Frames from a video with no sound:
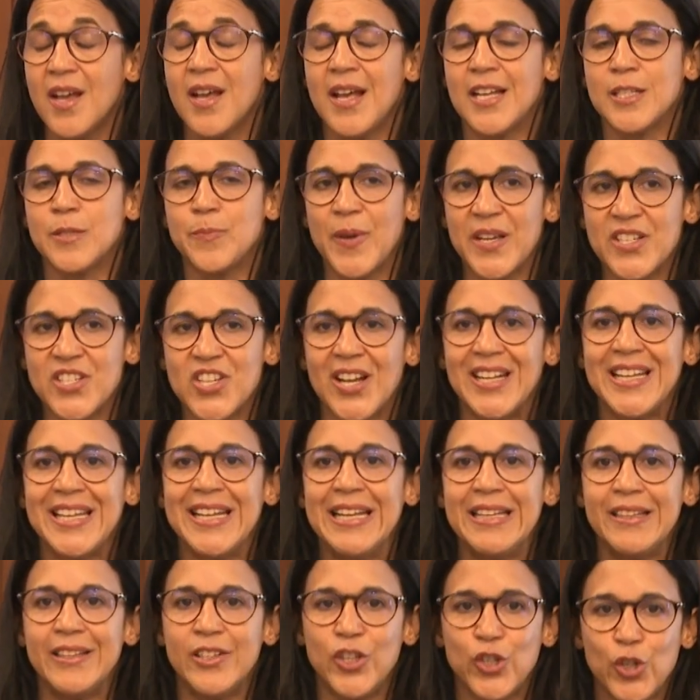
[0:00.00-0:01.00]

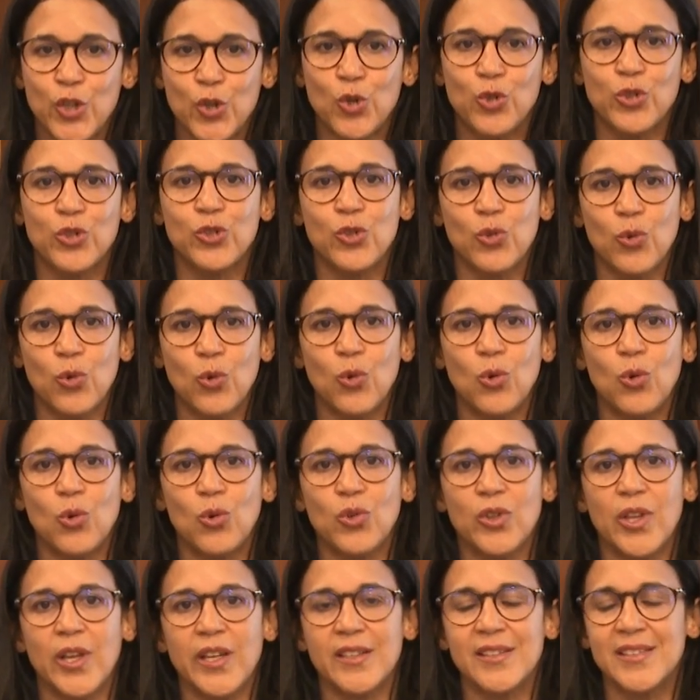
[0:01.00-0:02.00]
especially due
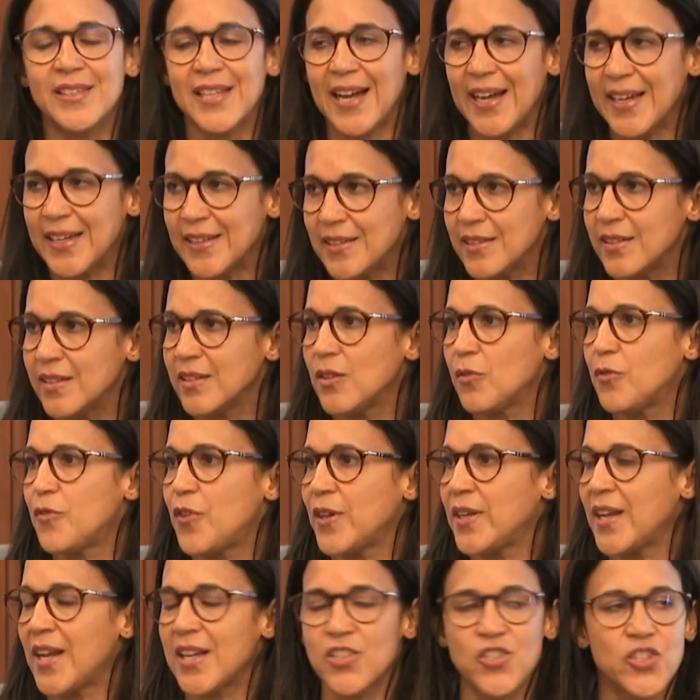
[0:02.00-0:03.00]
to the tightening of
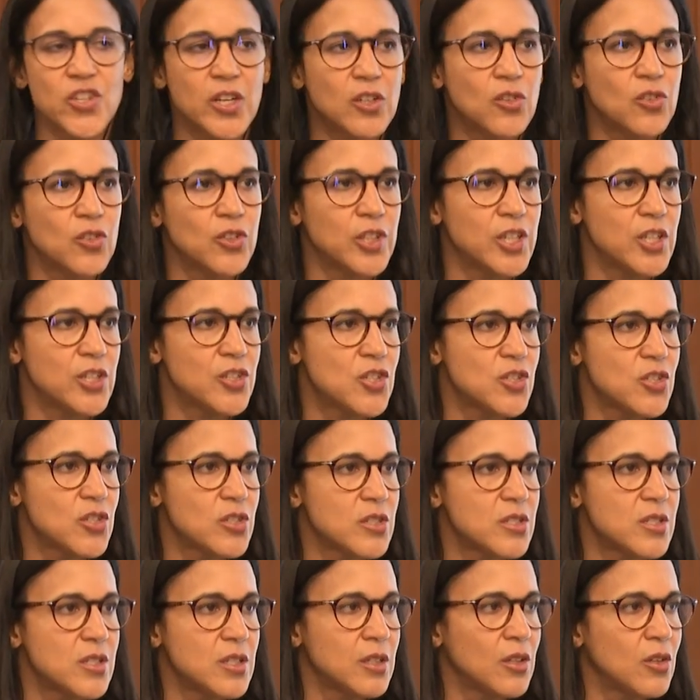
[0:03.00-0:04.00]
financial
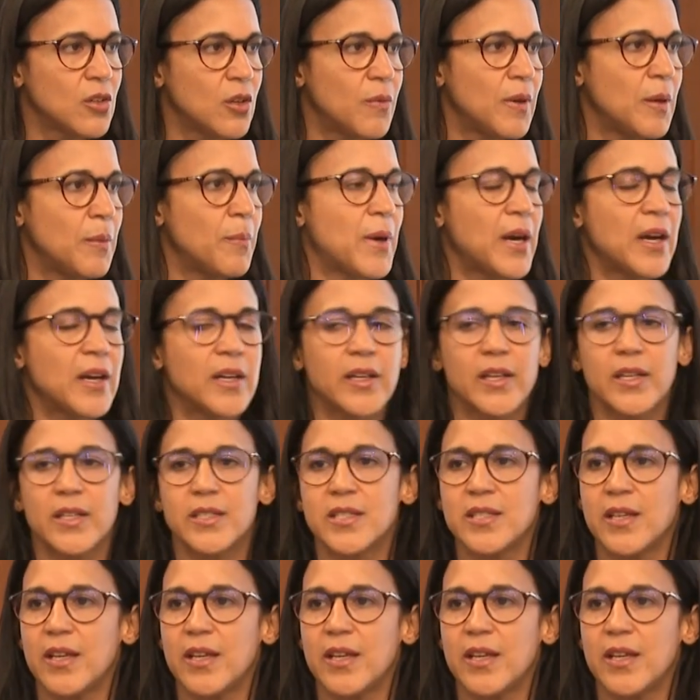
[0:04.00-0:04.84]
conditions in global markets,